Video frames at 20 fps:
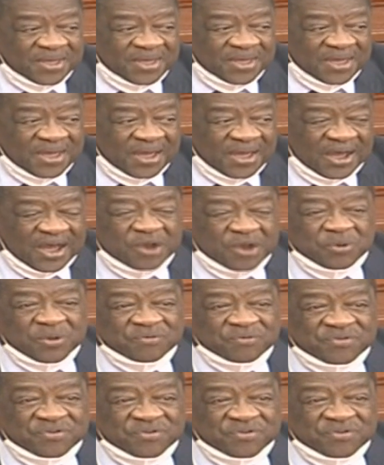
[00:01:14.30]

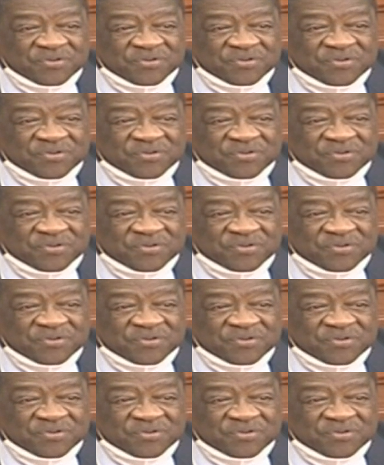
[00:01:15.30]

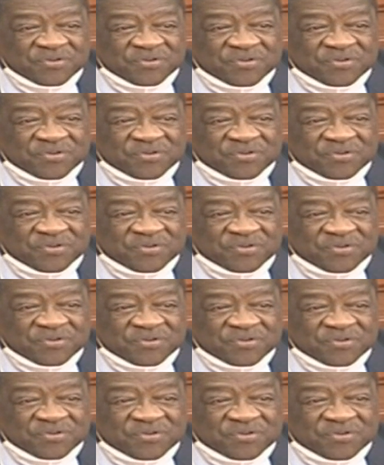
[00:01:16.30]

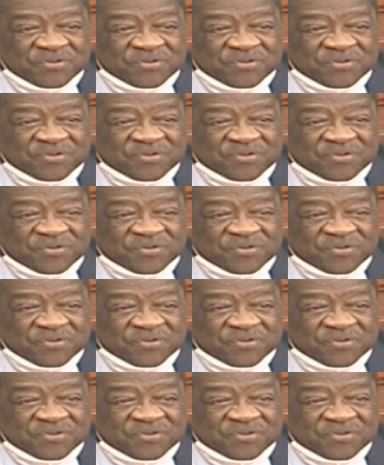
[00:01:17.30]
(no one is talking)